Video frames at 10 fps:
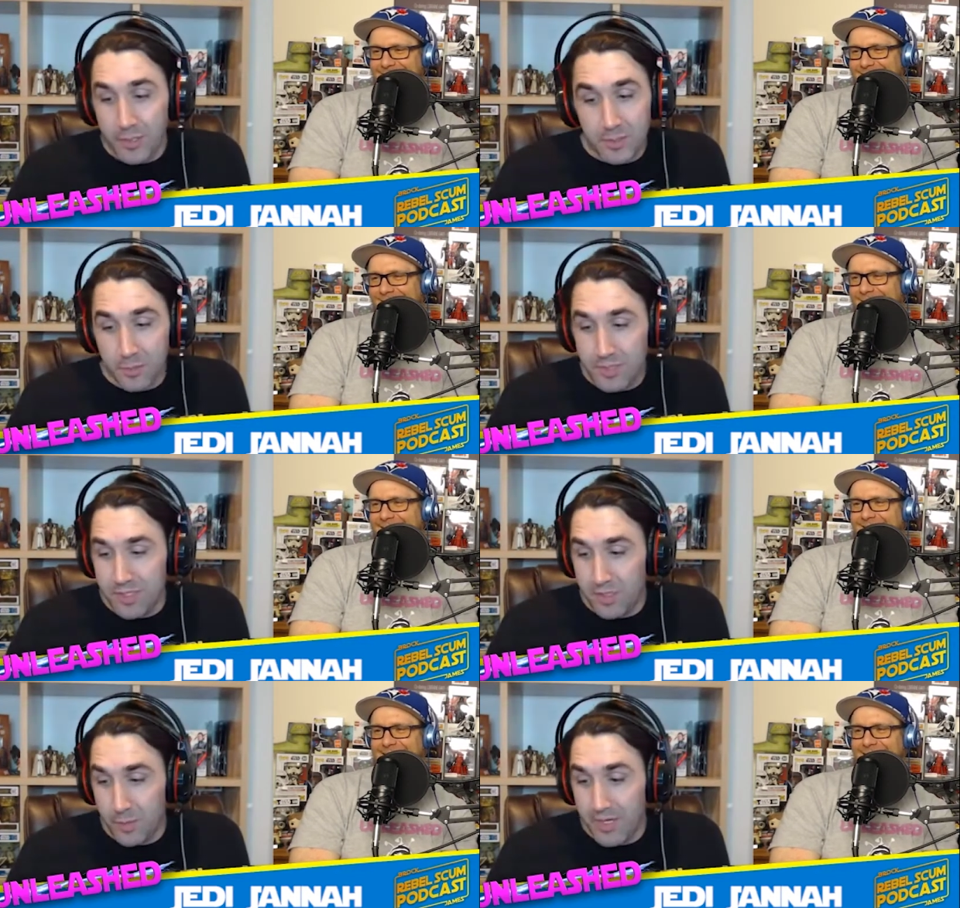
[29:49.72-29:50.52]
Speaker 1: impossible
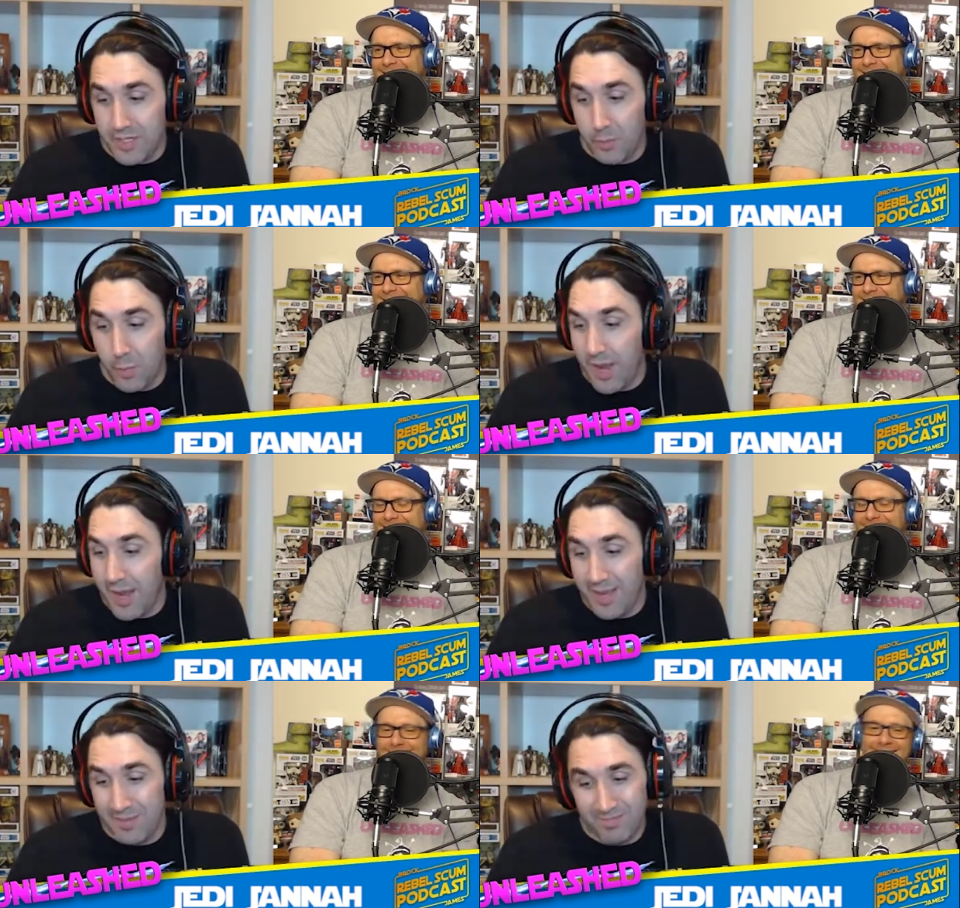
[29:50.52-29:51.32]
situation
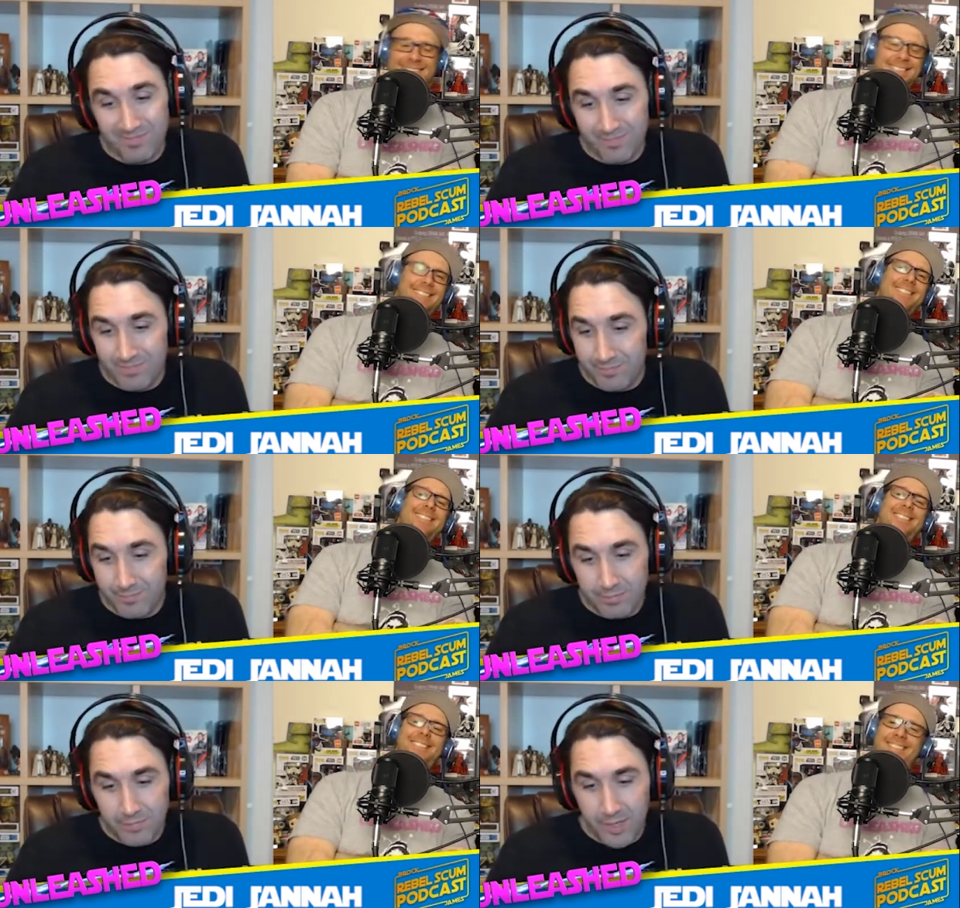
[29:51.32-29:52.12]
where
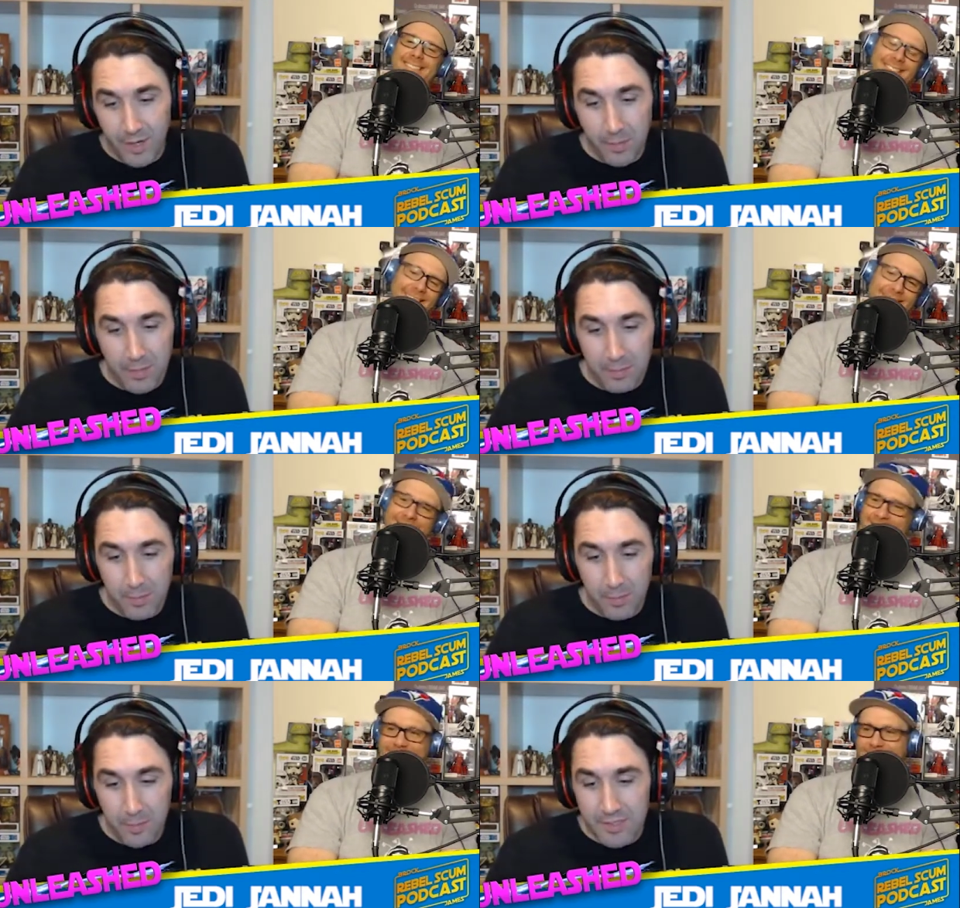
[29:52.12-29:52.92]
you know
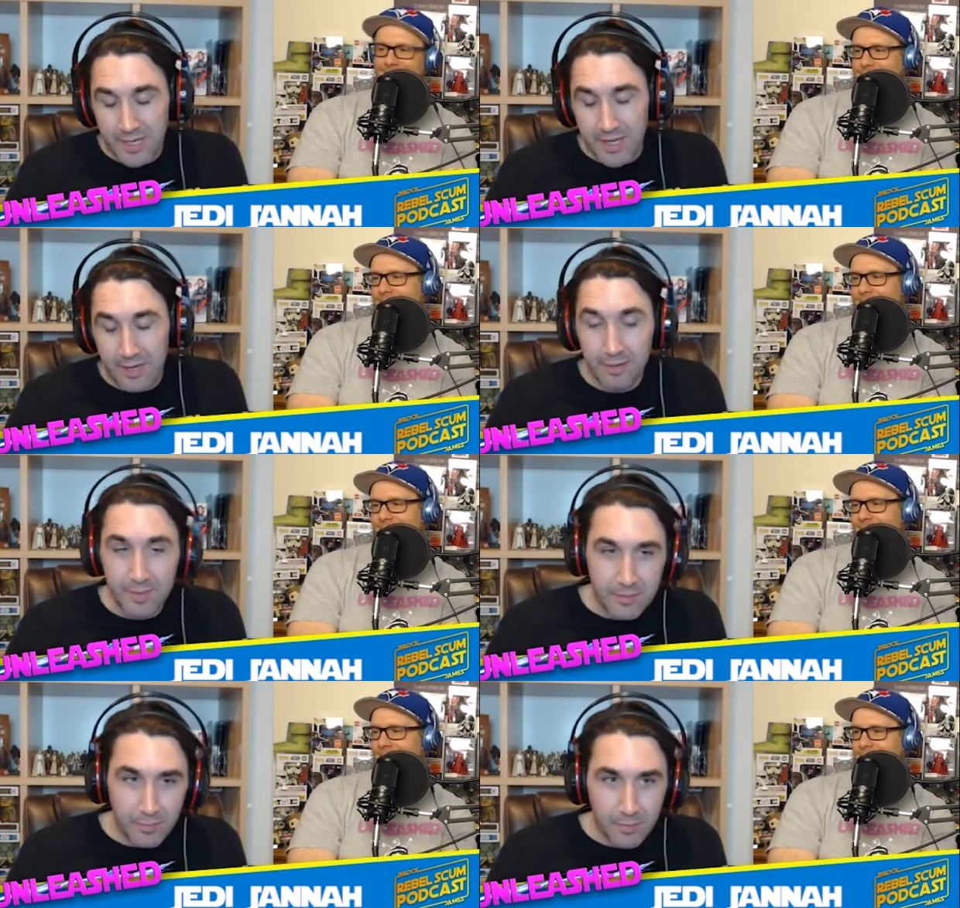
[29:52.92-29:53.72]
people say,
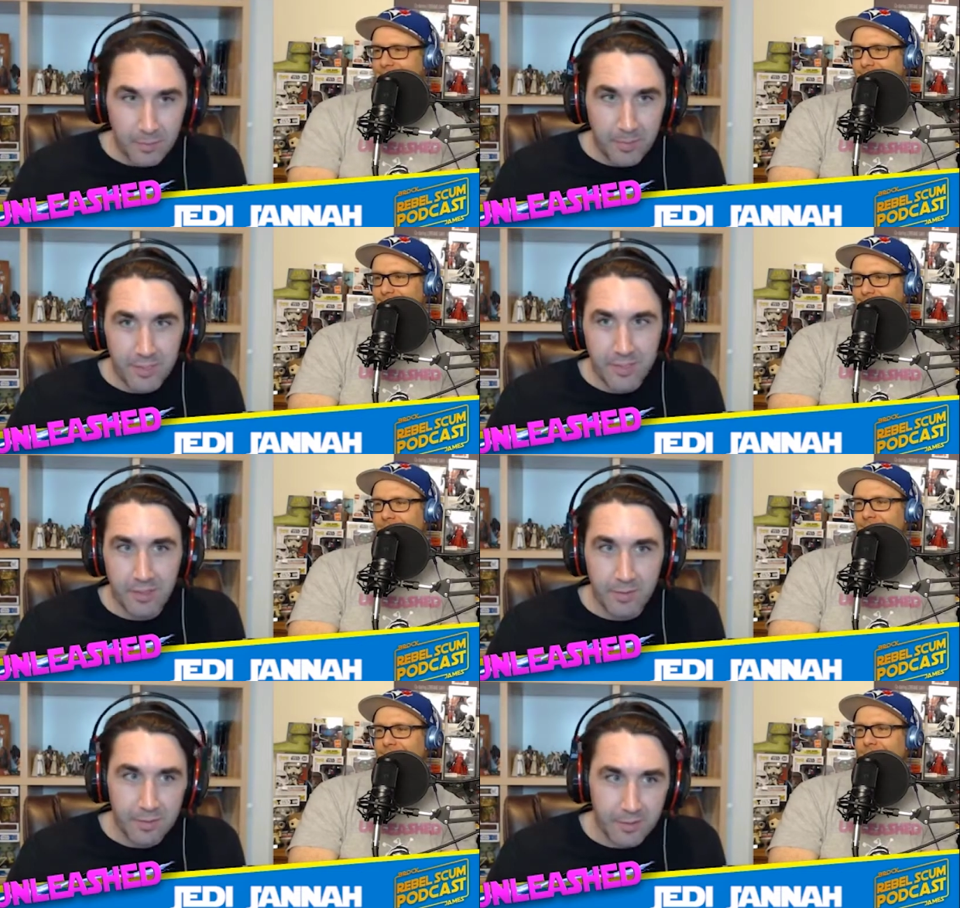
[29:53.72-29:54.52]
"Oh, it's ruined my
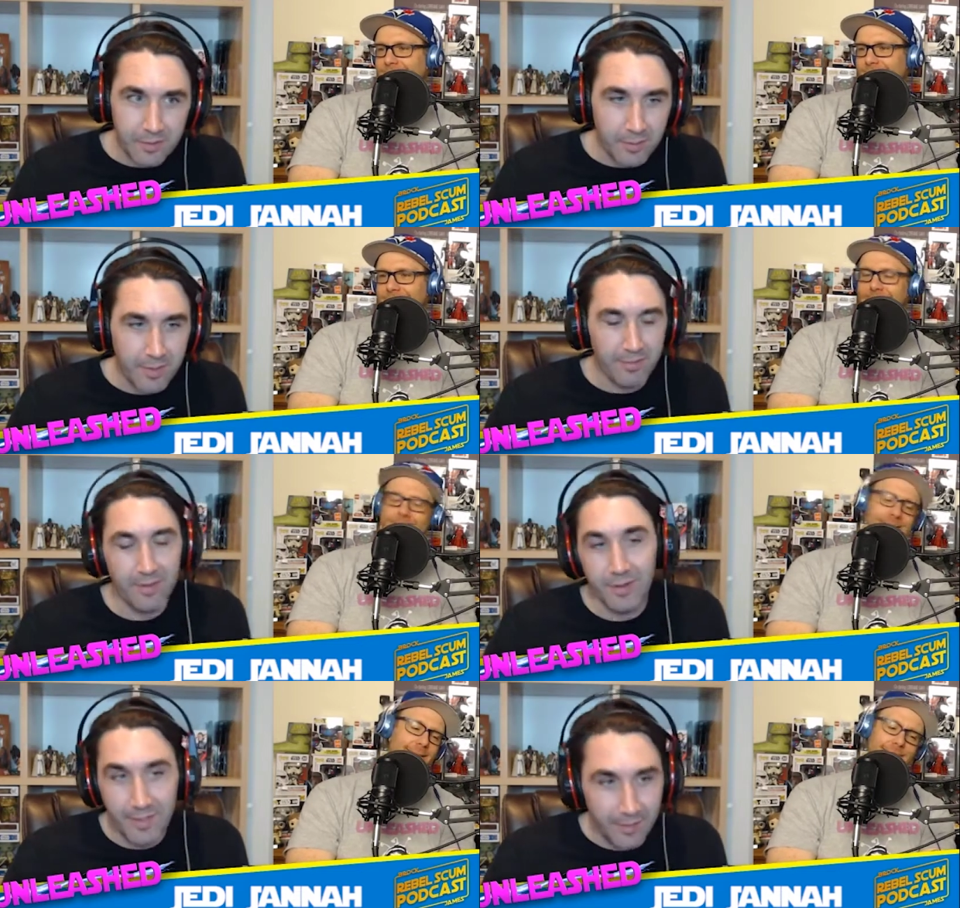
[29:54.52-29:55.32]
childhood" yeah. or
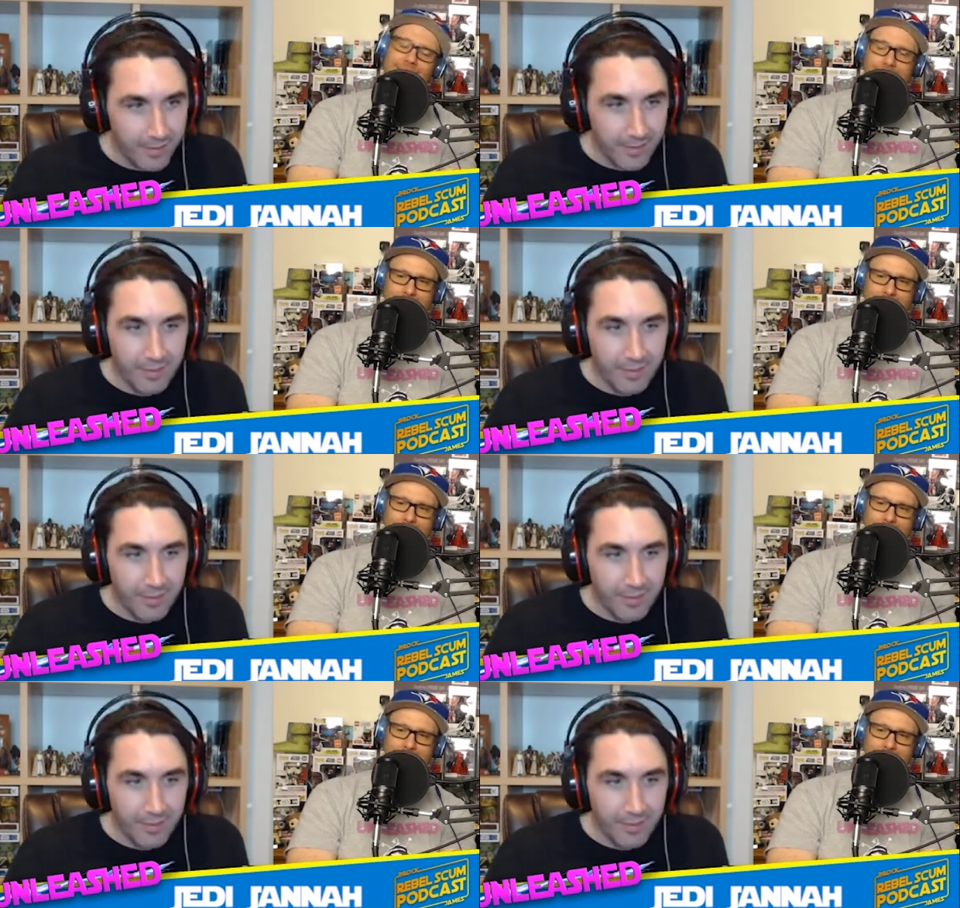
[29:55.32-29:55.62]
whatever, like,